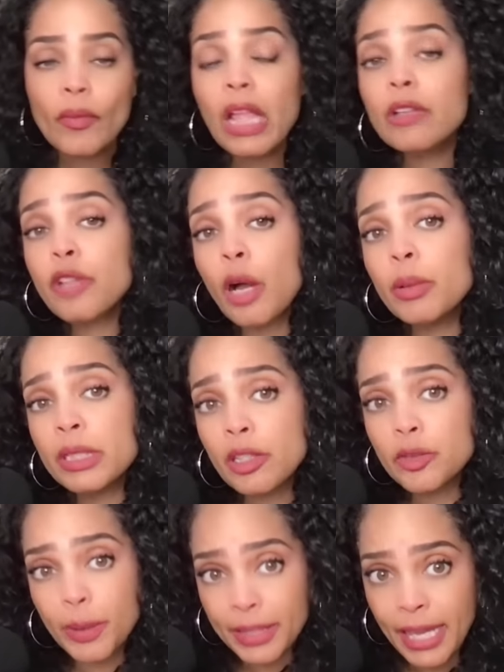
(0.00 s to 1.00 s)
no one
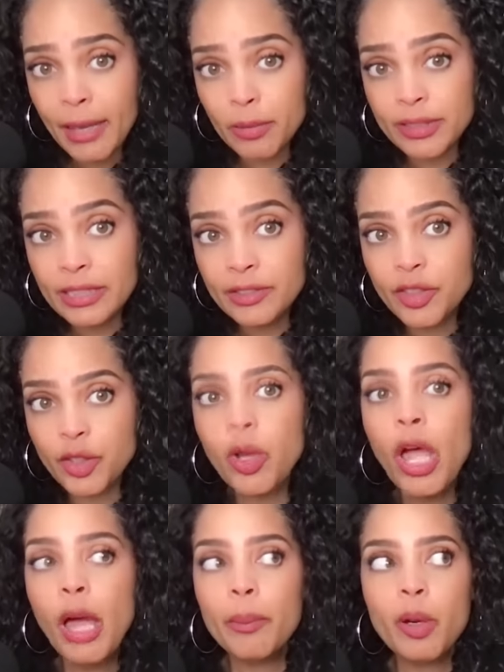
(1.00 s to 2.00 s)
knows what Kate was into,
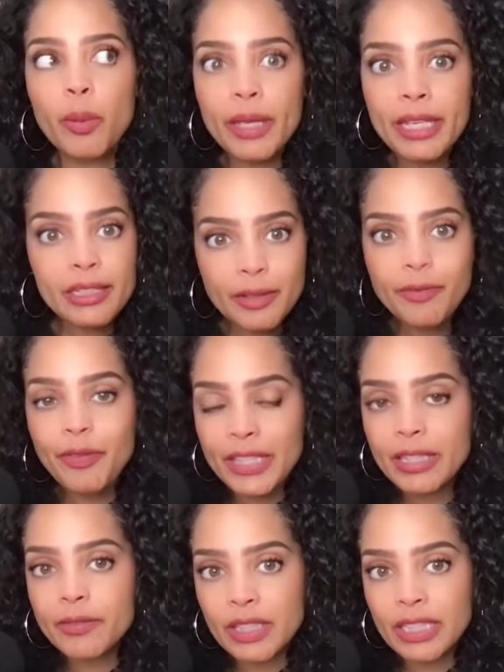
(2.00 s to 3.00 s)
but we can
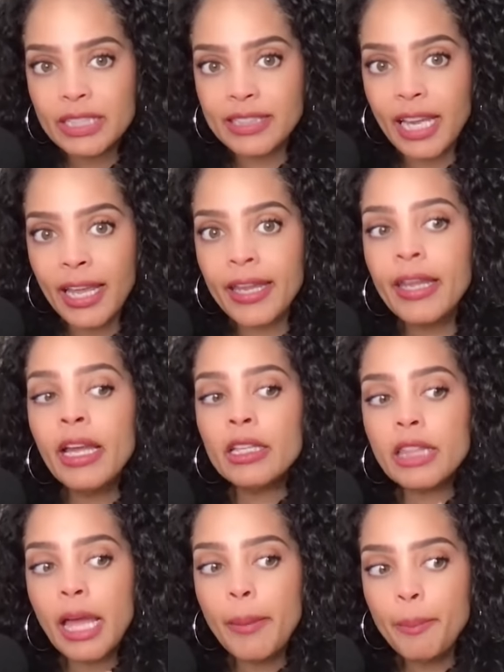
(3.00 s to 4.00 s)
definitively say
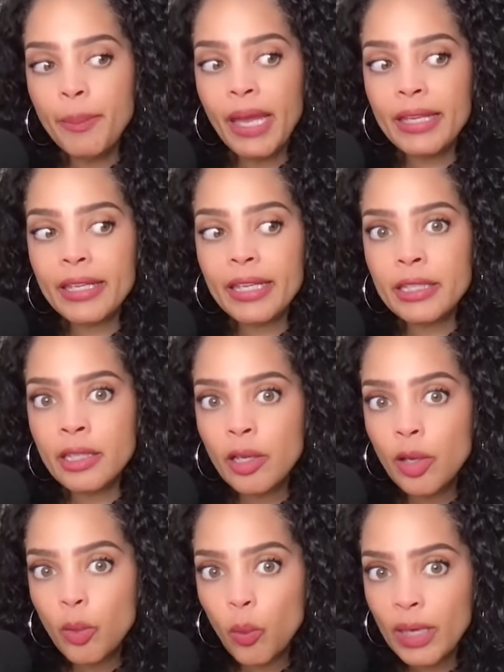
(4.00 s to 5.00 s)
that Meghan
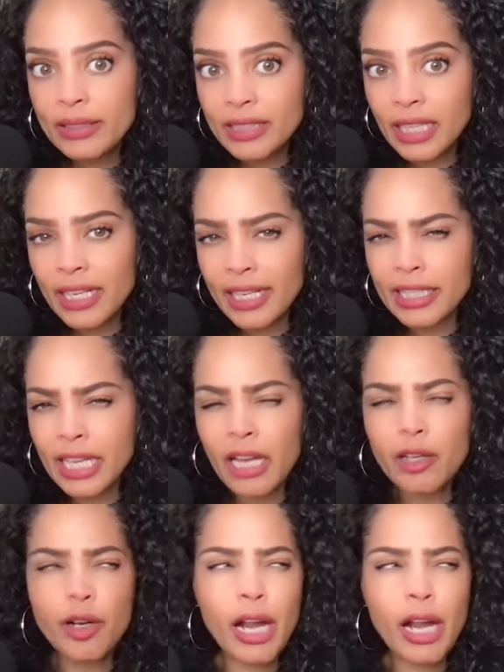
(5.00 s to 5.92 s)
was not a yacht girl.